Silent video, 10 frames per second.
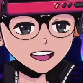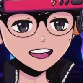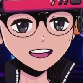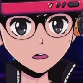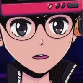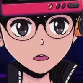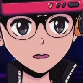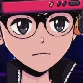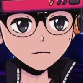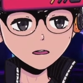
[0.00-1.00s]
And now,
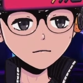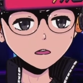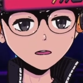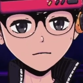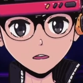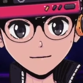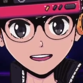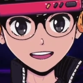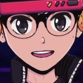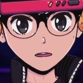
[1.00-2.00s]
on to the bonus
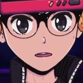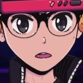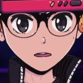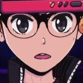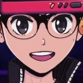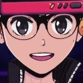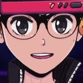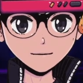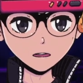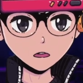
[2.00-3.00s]
lesson I learned while making
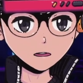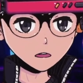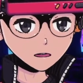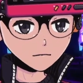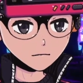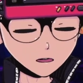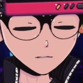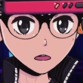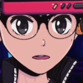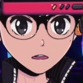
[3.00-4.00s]
this project. The
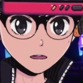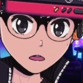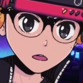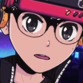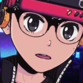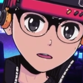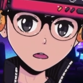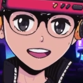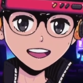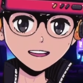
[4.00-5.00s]
most important
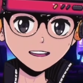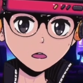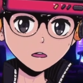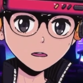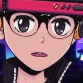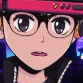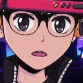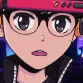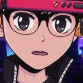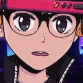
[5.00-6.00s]
one I can share with you
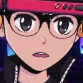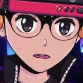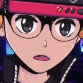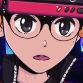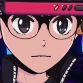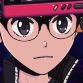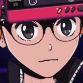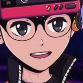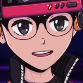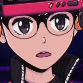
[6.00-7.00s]
artists out there
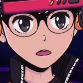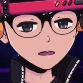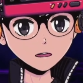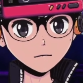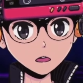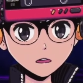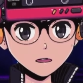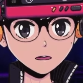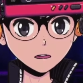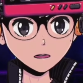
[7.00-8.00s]
is overshare
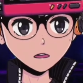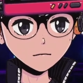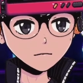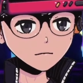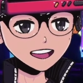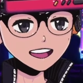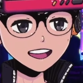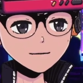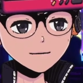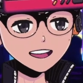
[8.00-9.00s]
with your team
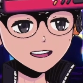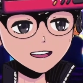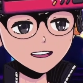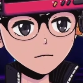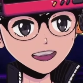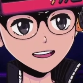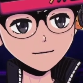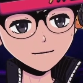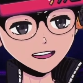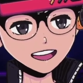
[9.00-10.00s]
and get their
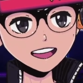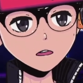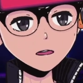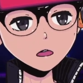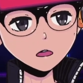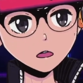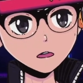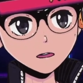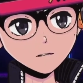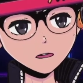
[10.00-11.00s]
advice. I know many
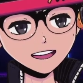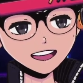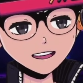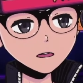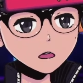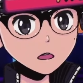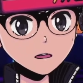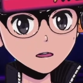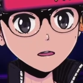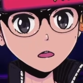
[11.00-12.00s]
artists can get
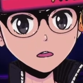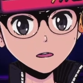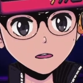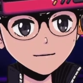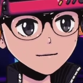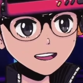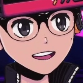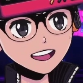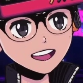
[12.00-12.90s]
quite precious